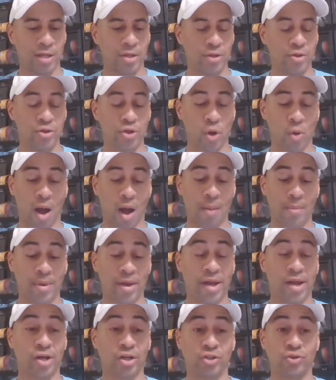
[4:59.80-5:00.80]
you know, I'm an
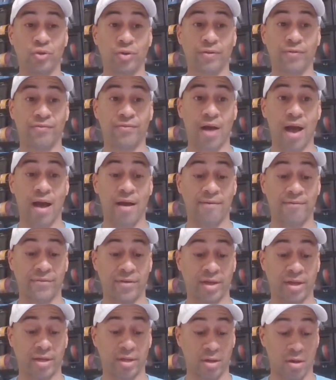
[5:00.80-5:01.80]
Air Jordan 5
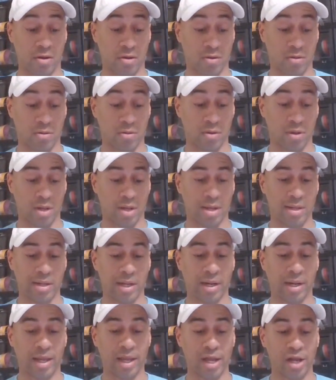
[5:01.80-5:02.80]
fan, y'all.
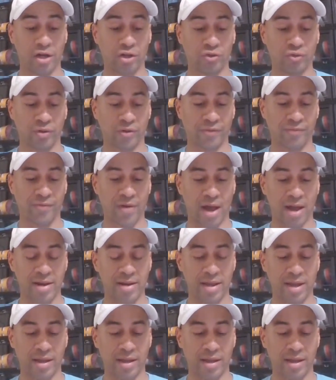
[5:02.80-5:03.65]
Now, that Air Jordan 5